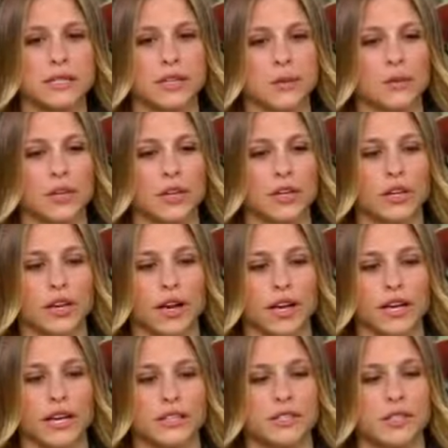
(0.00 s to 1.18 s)
something I
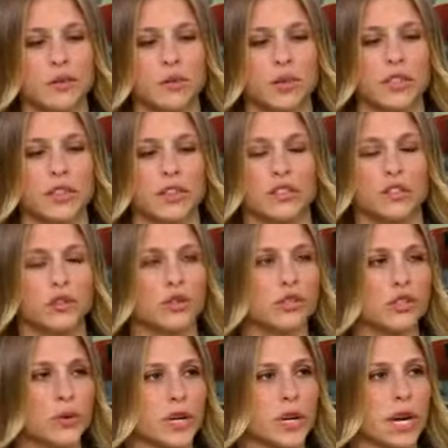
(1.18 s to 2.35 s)
guess that we think that they're
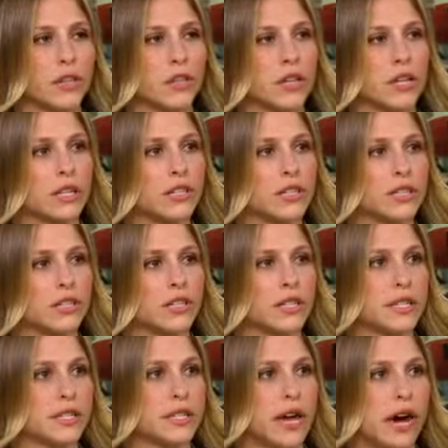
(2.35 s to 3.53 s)
doing. I think it's just
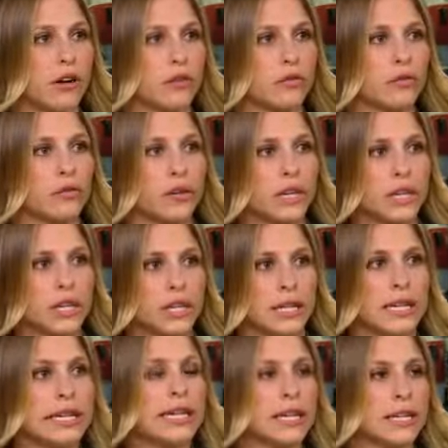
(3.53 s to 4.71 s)
it's out of
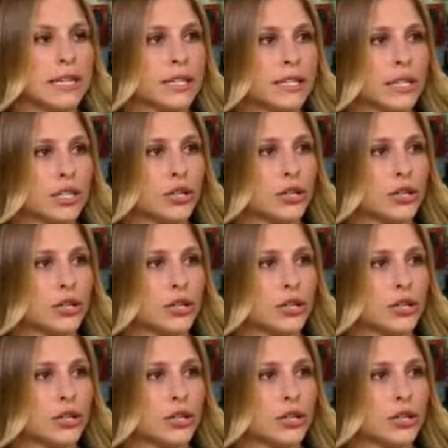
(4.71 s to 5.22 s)
need. You